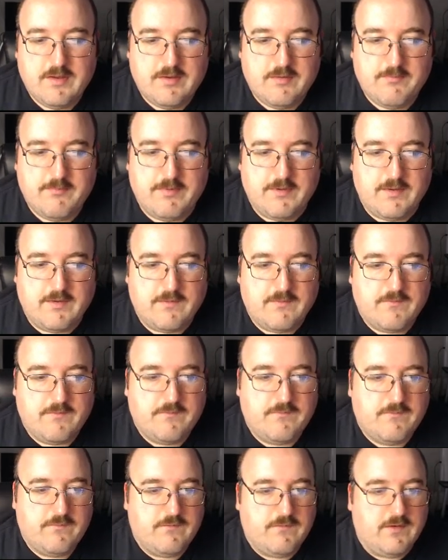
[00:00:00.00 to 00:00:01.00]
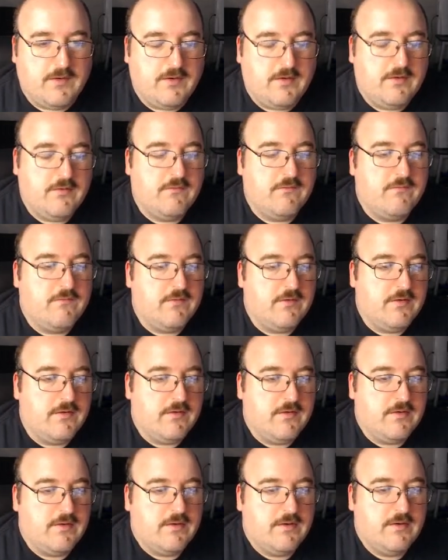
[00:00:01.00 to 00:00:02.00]
But here's the
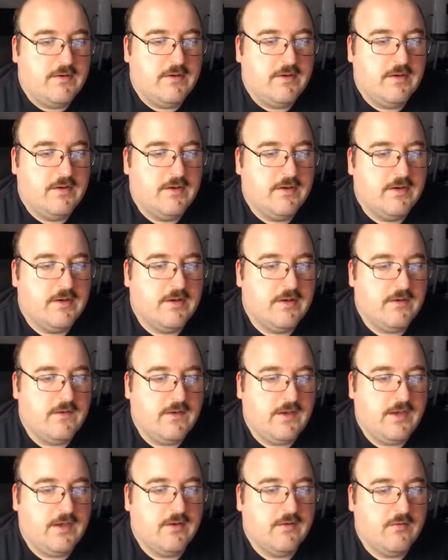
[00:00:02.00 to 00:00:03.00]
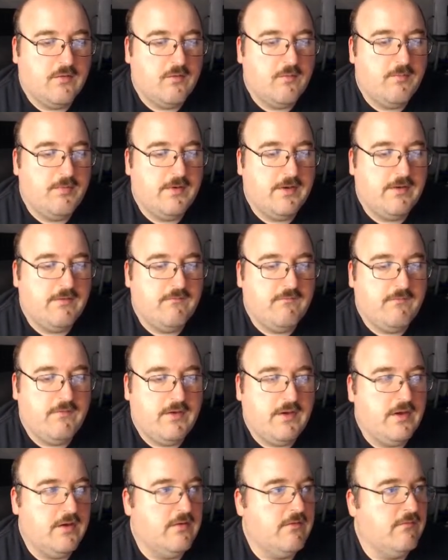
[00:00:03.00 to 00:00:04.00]
opening
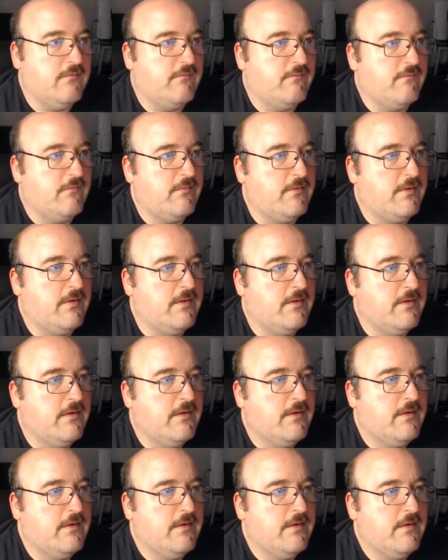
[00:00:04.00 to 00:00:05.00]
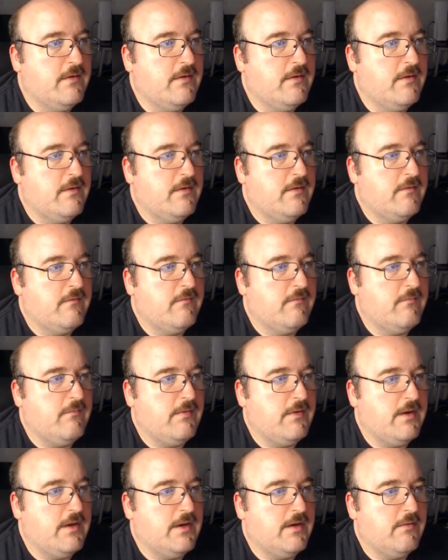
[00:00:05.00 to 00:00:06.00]
video for it. See if we can
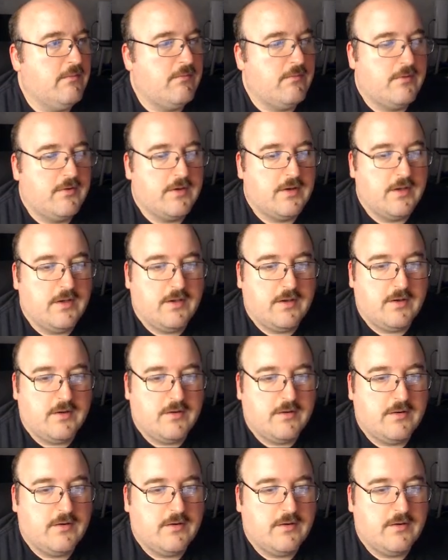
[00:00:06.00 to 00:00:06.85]
get it working here.